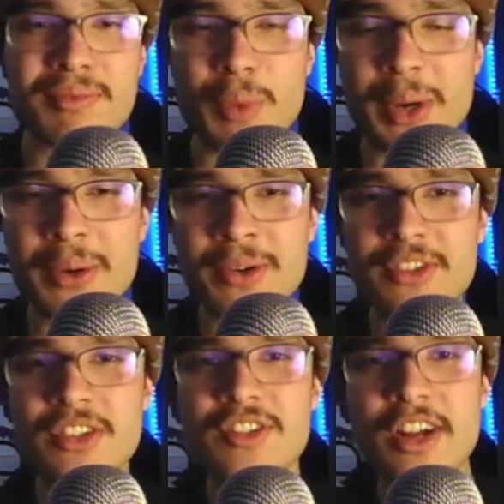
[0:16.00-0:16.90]

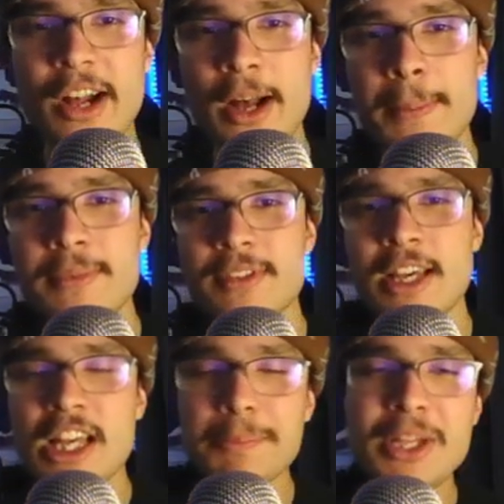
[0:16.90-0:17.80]
Woj, Shams,
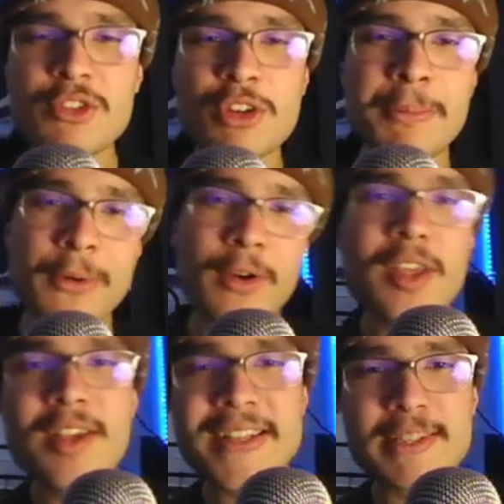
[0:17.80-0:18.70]
Bleacher Report,
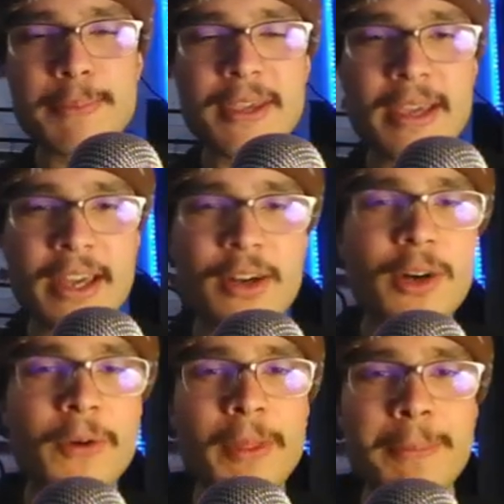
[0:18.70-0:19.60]
ESPN,
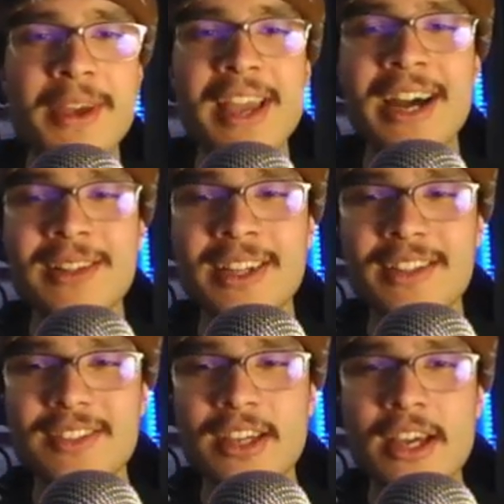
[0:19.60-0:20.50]
all the big outlets.